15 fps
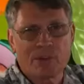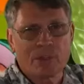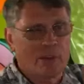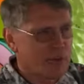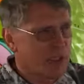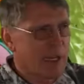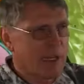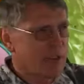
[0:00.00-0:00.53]

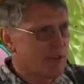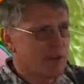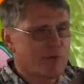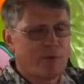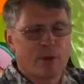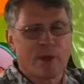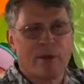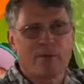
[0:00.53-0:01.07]
of snakes
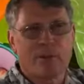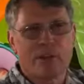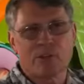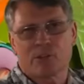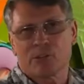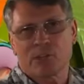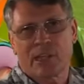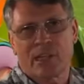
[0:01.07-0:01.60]
or for whatever it
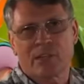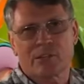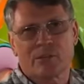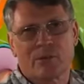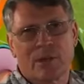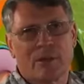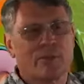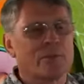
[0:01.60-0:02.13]
is, or skinks
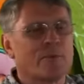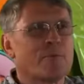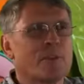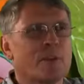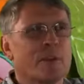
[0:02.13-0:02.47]
or whatever.